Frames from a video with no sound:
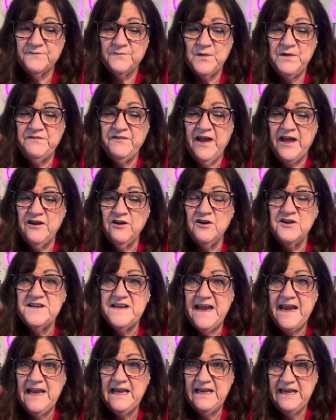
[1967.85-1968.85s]
we've had our
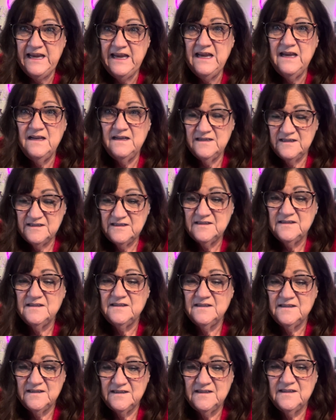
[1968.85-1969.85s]
daily
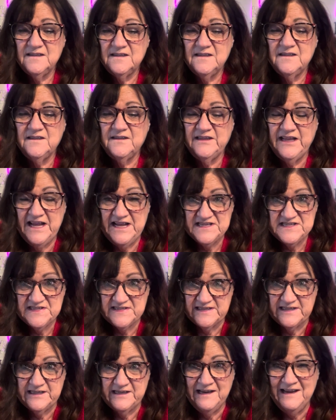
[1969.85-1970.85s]

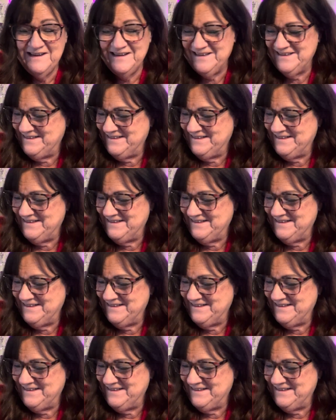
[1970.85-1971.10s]
lesson,